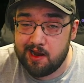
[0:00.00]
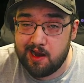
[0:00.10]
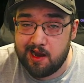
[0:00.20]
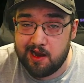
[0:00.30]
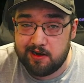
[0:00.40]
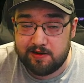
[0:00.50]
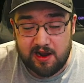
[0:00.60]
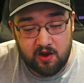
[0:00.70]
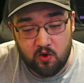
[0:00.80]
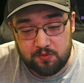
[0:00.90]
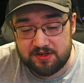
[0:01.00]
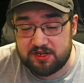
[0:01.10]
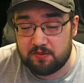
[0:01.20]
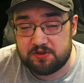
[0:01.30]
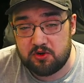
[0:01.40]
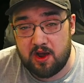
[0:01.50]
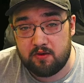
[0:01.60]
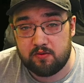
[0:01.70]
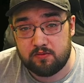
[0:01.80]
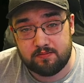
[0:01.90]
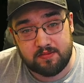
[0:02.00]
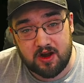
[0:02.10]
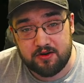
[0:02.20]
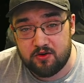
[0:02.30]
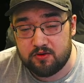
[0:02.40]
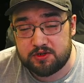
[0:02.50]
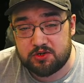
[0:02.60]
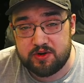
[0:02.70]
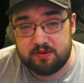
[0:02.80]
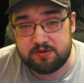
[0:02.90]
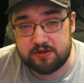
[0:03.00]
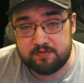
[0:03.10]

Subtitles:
and I hope this helps you out on your own streams.